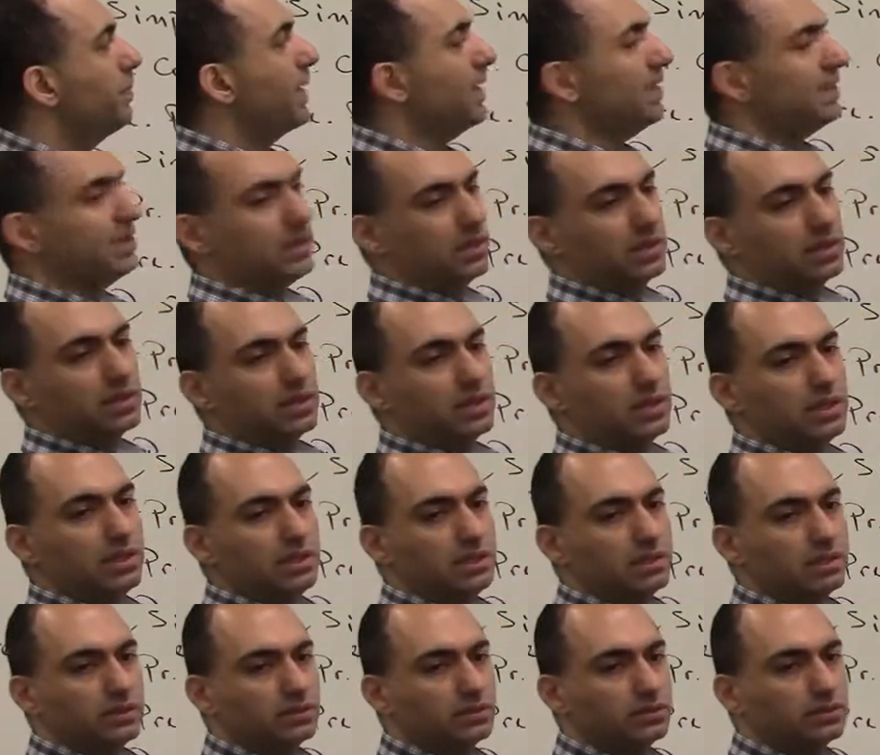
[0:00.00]

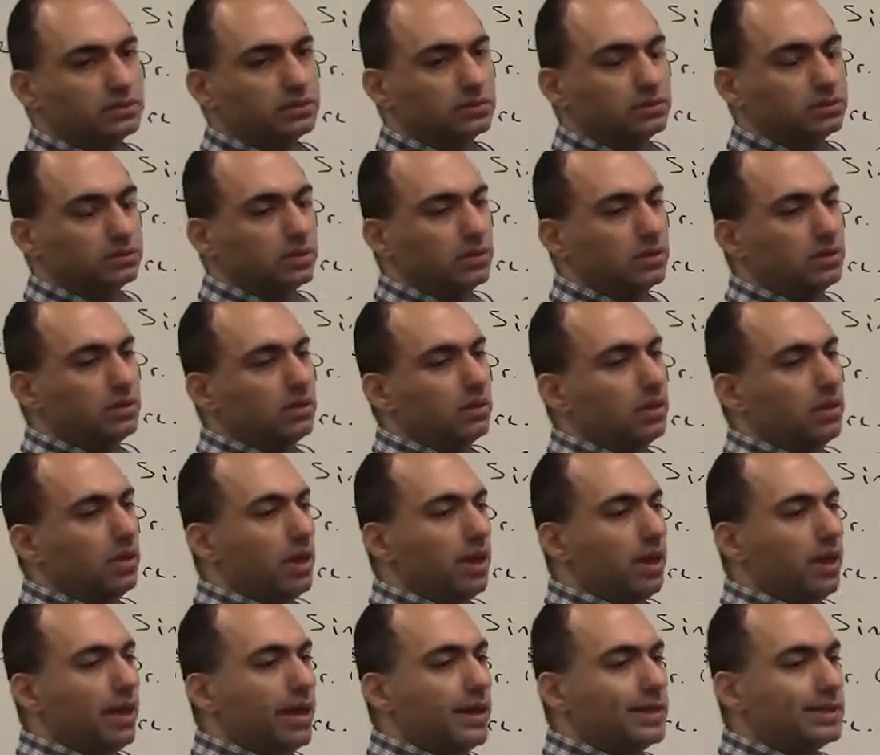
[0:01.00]
basically,
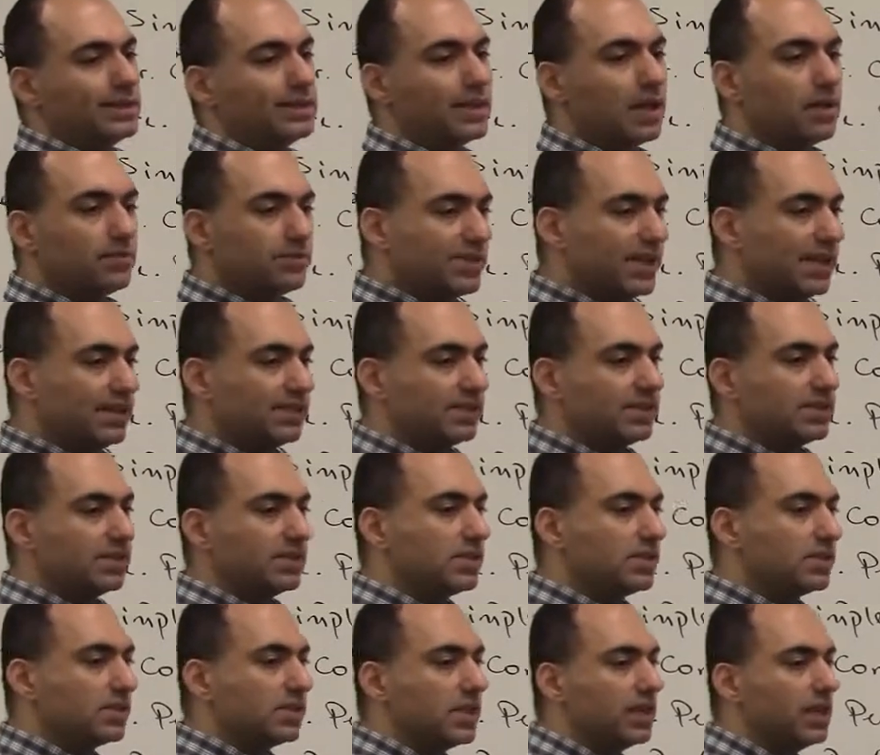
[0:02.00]
some
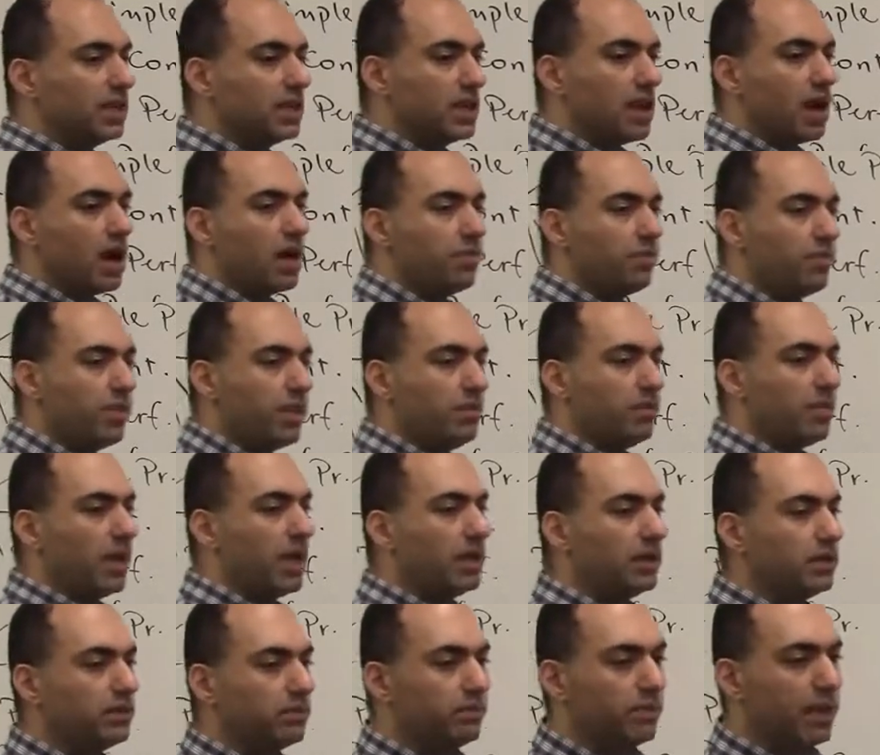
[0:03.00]
sentences cannot be
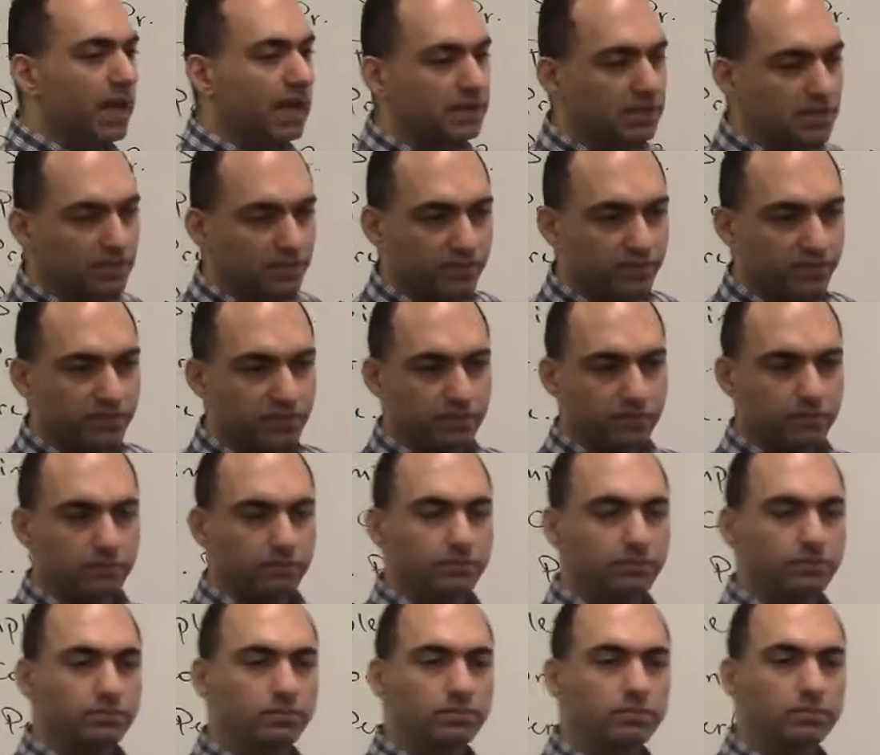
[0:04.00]
made passive.
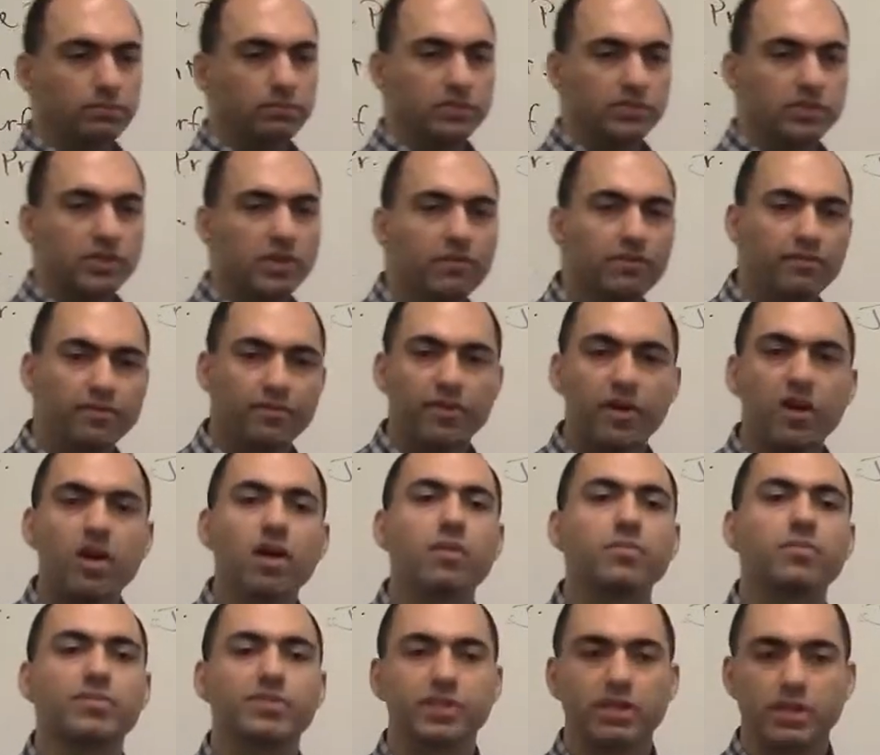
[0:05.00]
Some
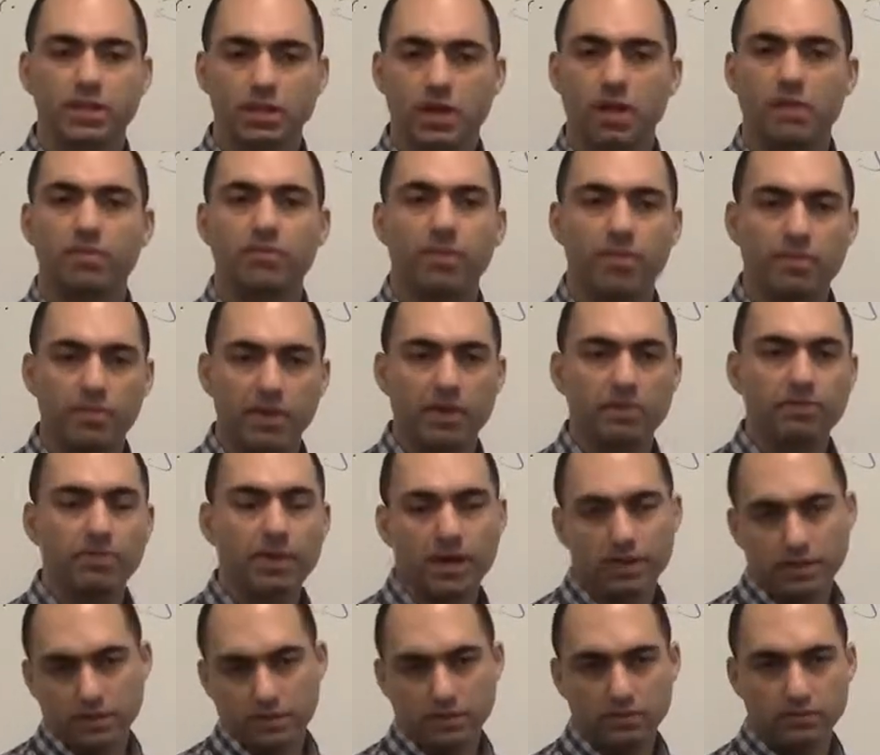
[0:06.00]
verbs cannot be made
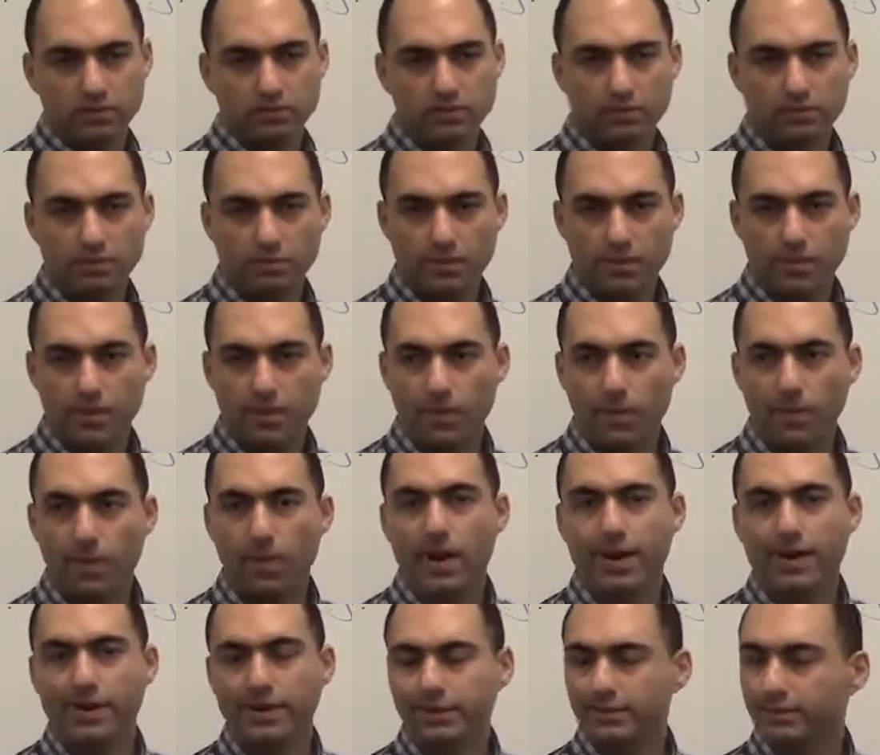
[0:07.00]
passive.
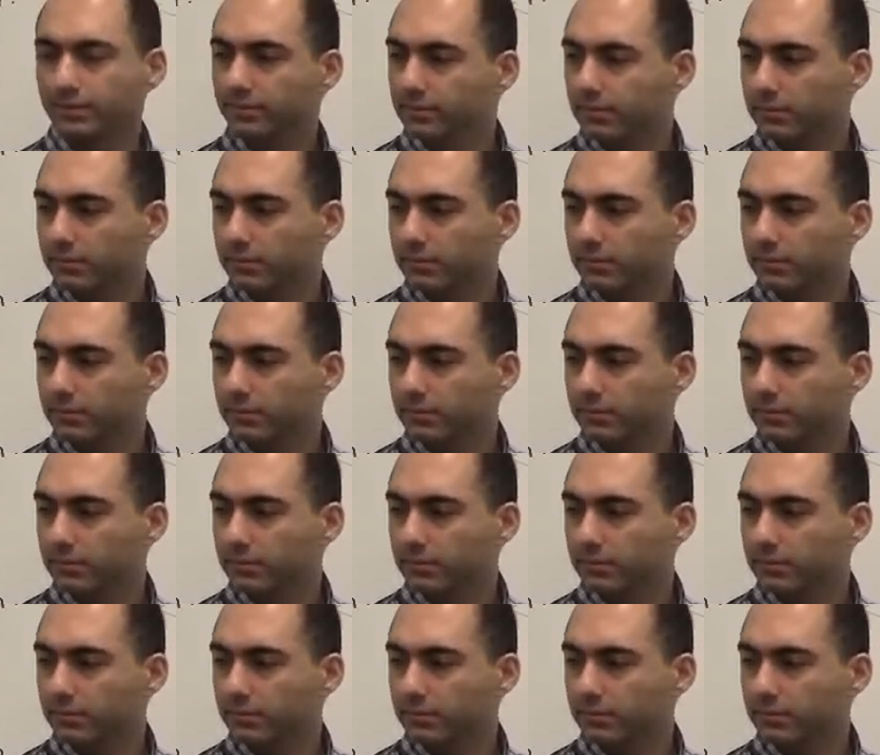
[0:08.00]
Why?